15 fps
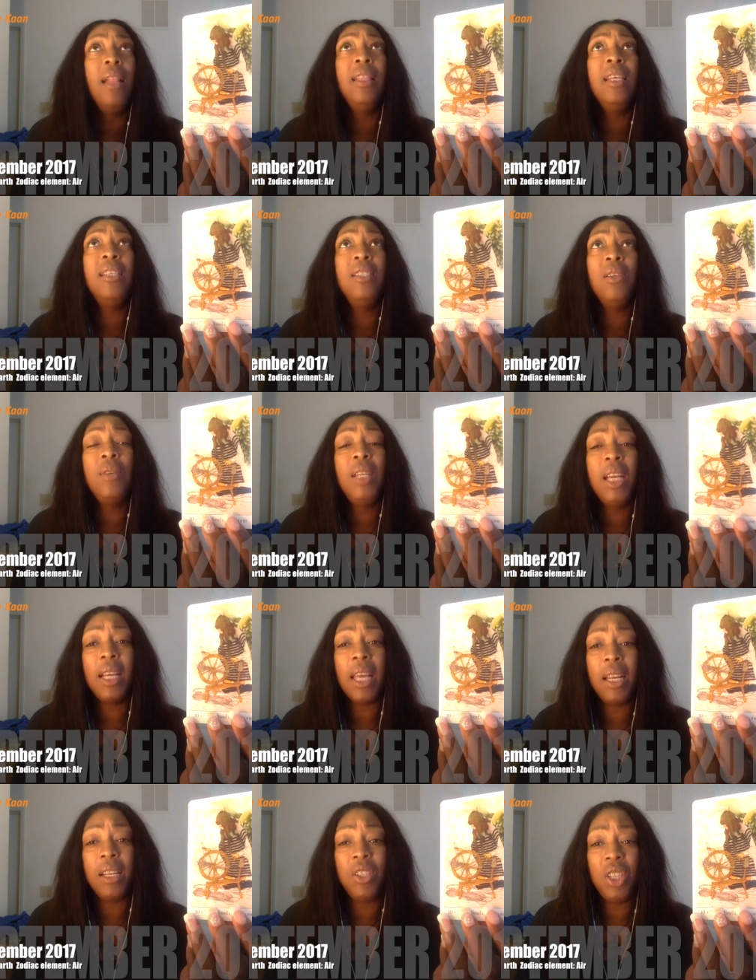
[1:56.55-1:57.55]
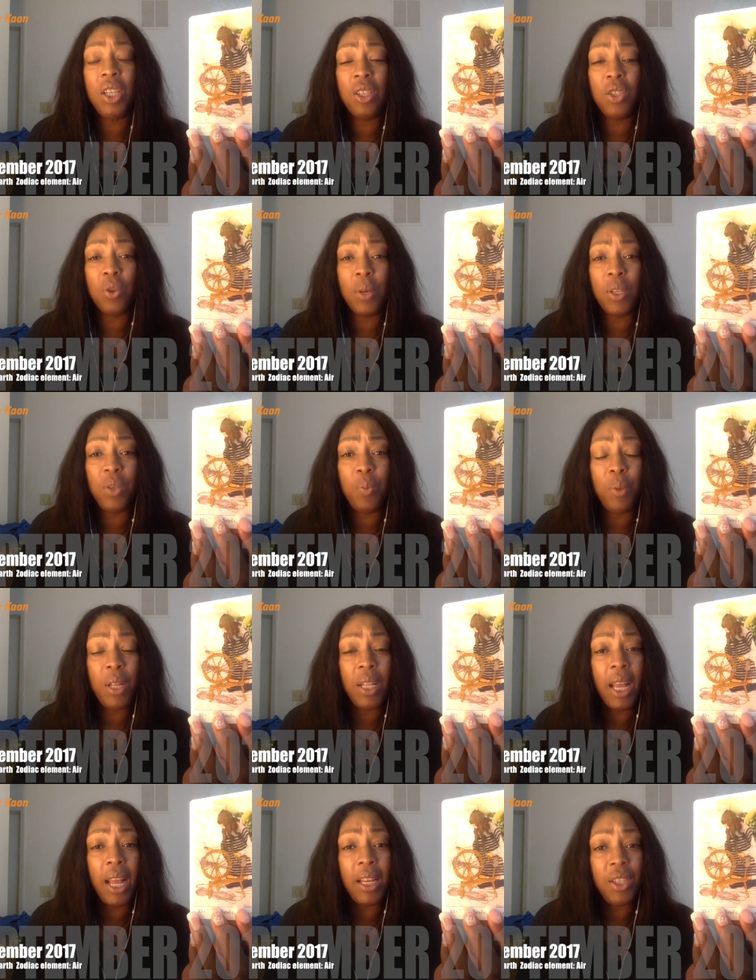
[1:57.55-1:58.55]
The zodiac energy is going to be
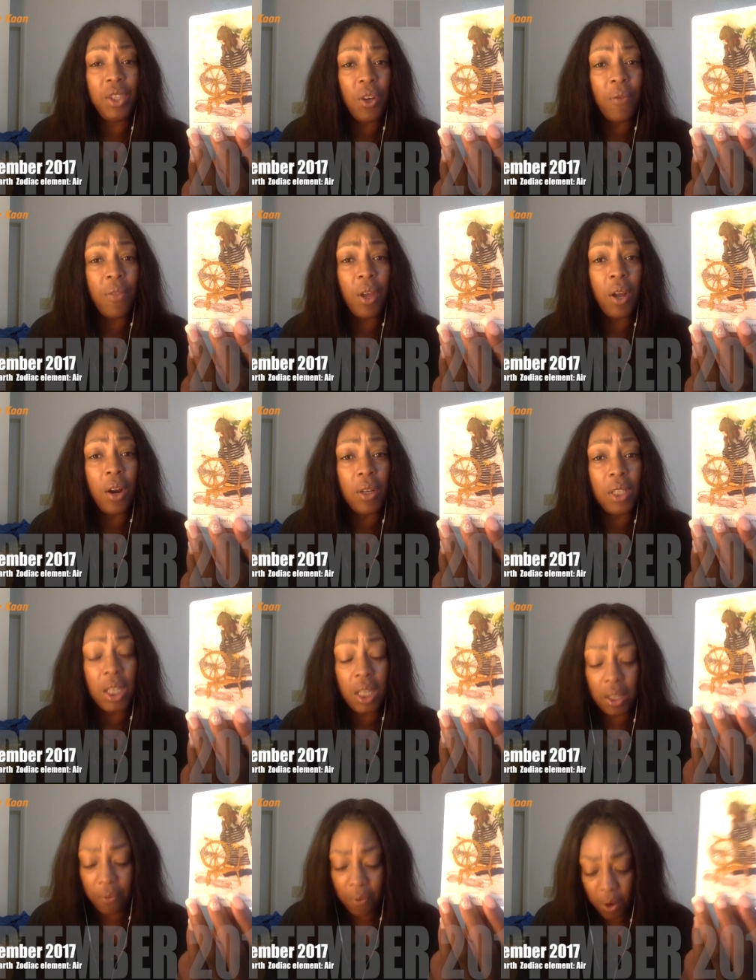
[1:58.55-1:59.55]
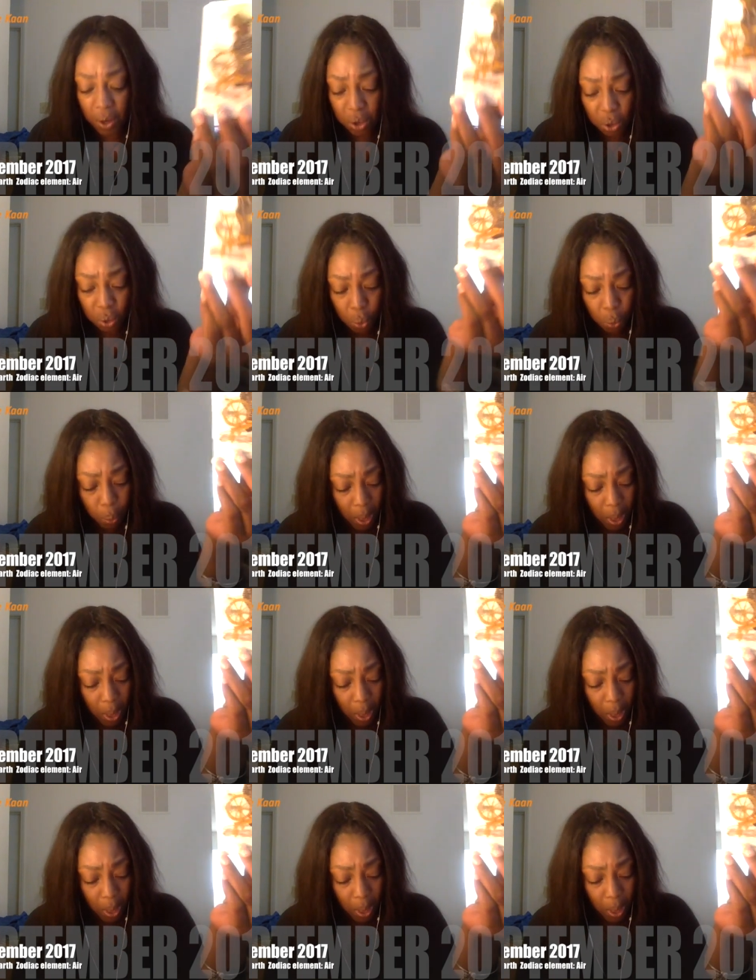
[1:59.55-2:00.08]
the energy of the heart in the first 2